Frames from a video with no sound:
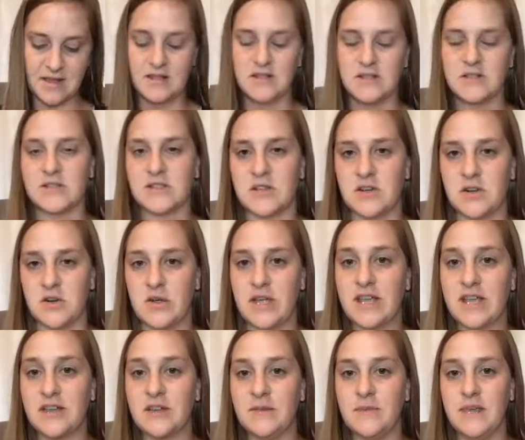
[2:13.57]
So
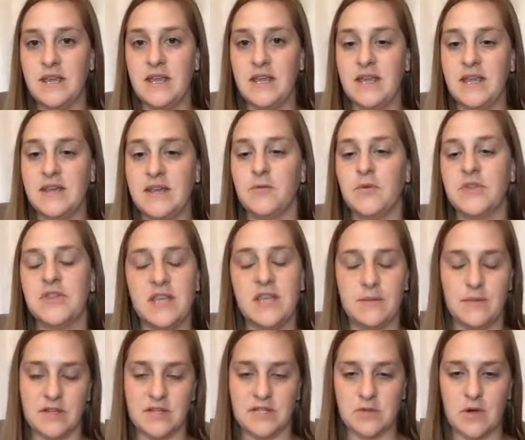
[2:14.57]
it could be, with the
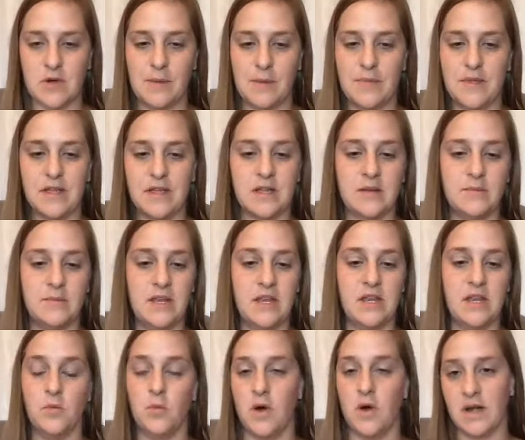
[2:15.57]
email swap, it could
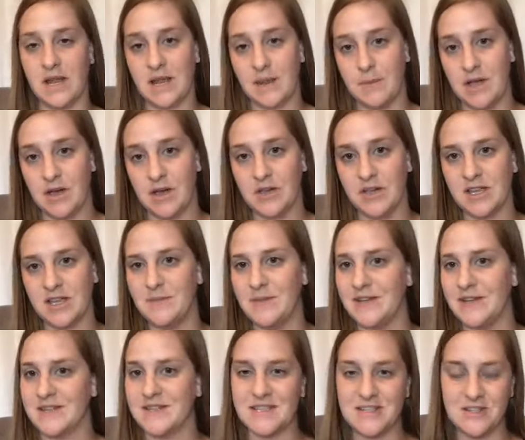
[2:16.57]
be one email, it could be
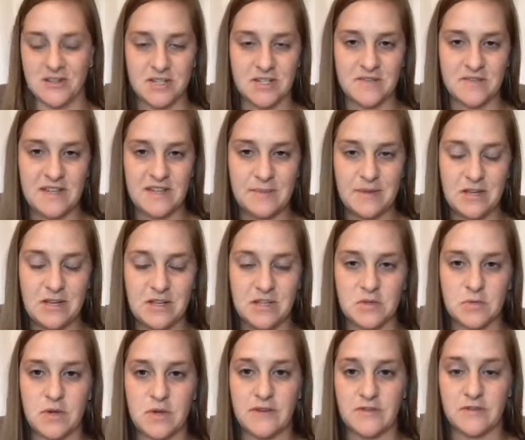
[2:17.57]
a series of emails,
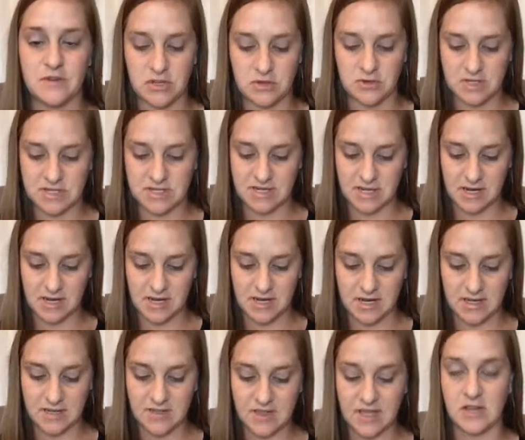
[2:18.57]
whatever you
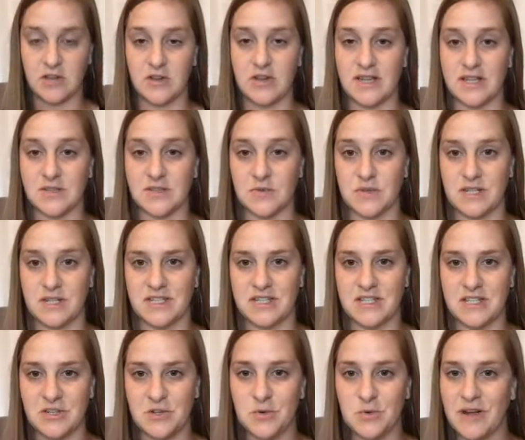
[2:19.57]
decide that you guys want to
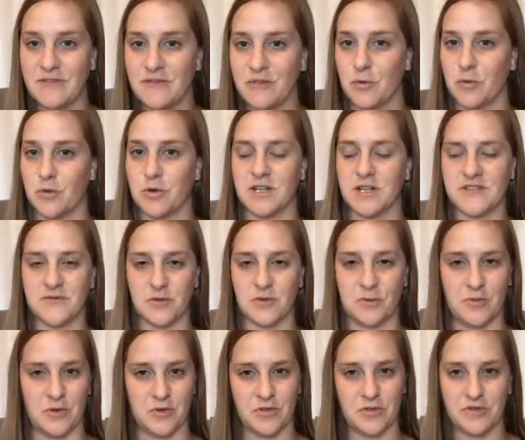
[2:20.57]
do, whatever works for
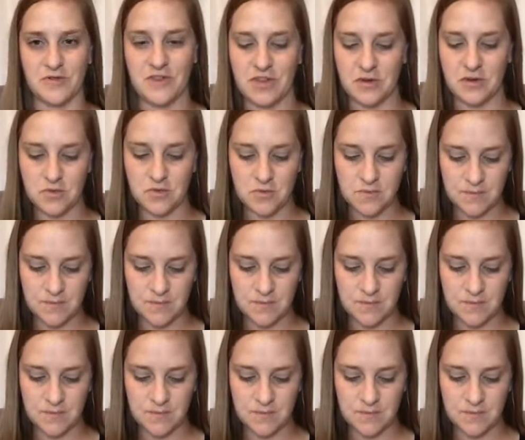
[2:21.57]
both of you.